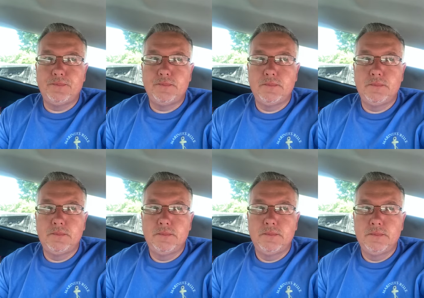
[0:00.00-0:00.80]

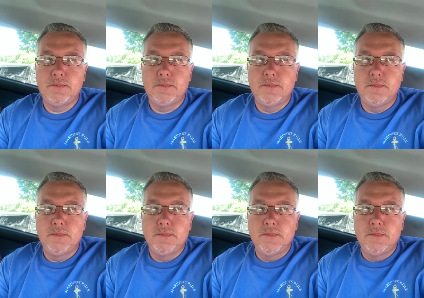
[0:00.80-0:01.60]

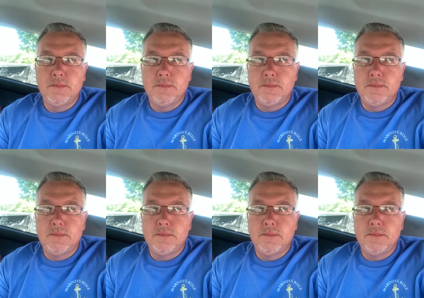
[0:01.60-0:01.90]
Nothing is said.